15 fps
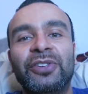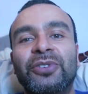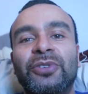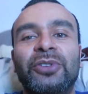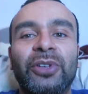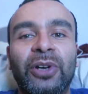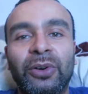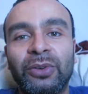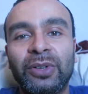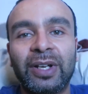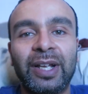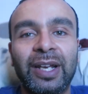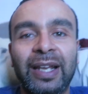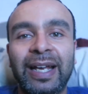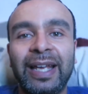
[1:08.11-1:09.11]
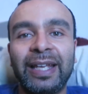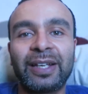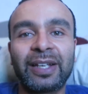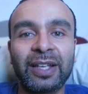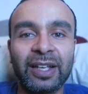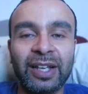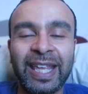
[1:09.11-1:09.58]
you know,
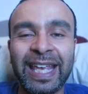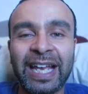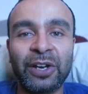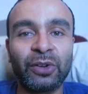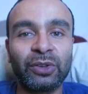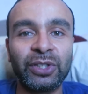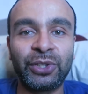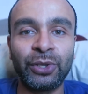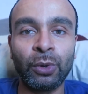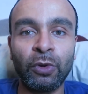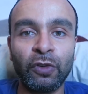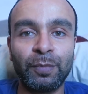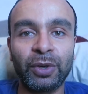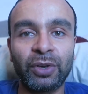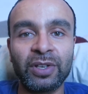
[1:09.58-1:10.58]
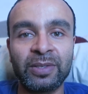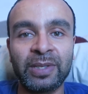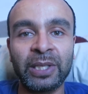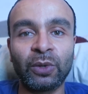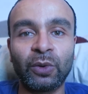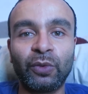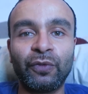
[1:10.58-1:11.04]
like cannot deal with because
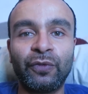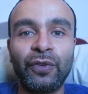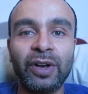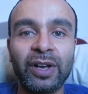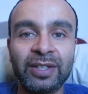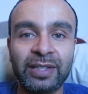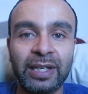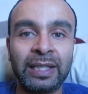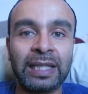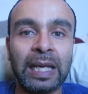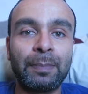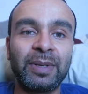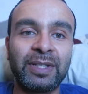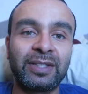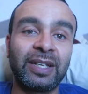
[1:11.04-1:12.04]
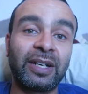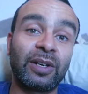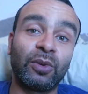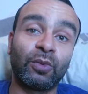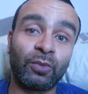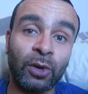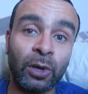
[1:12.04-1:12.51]
they're not versed in that
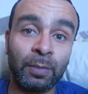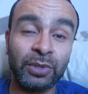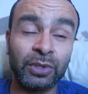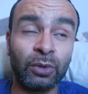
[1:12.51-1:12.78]
particular realm.